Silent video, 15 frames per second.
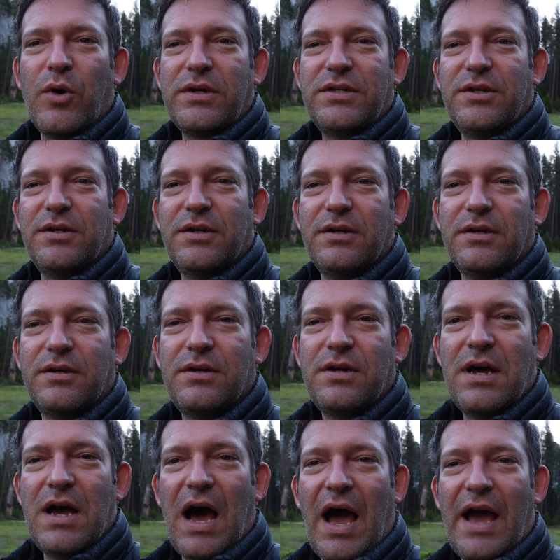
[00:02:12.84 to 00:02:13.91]
going to
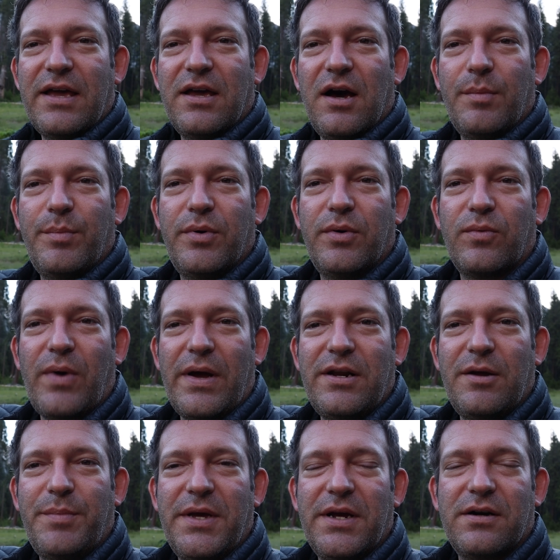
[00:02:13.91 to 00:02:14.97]
hike up right
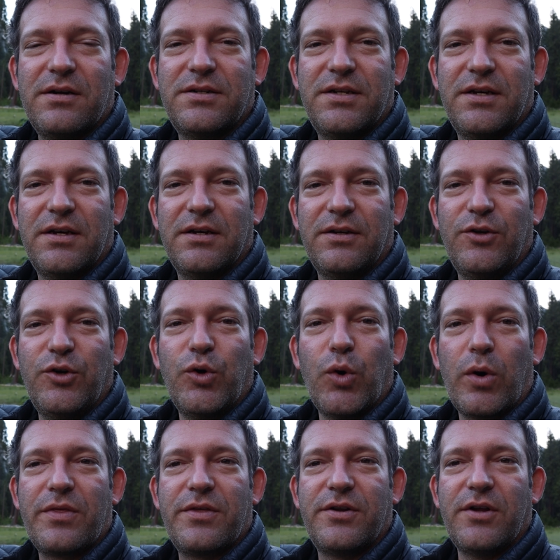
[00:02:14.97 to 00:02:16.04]
up here to
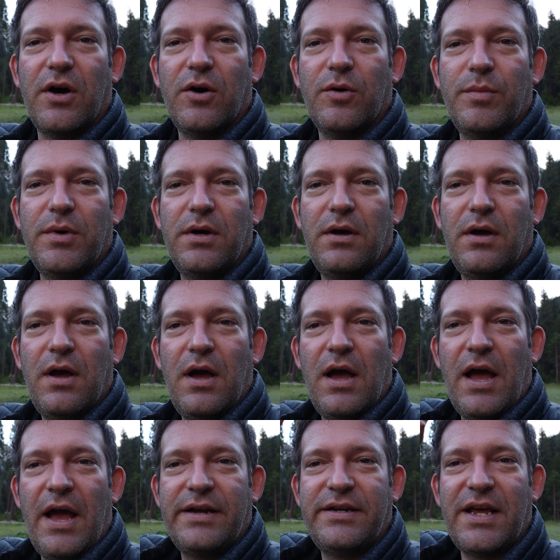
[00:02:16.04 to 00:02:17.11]
North Dome
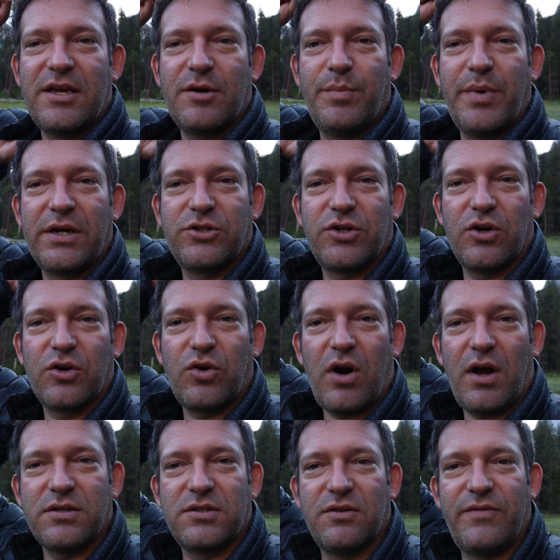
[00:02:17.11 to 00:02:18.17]
and take a picture
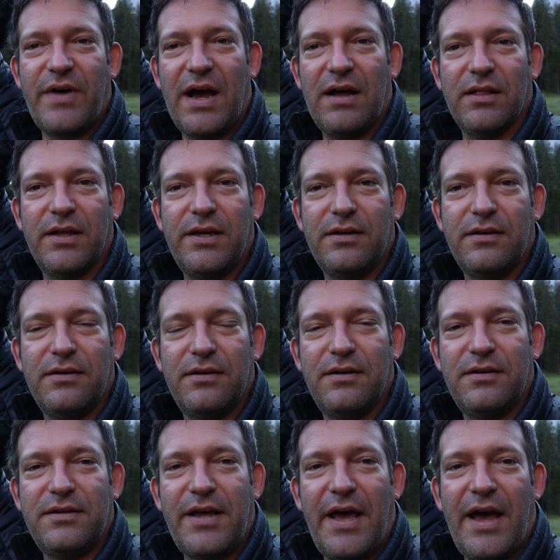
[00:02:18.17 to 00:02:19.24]
across the valley
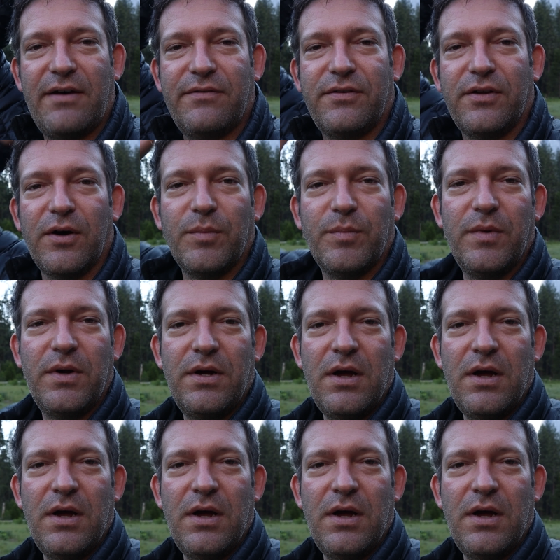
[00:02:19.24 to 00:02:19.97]
to Half Dome.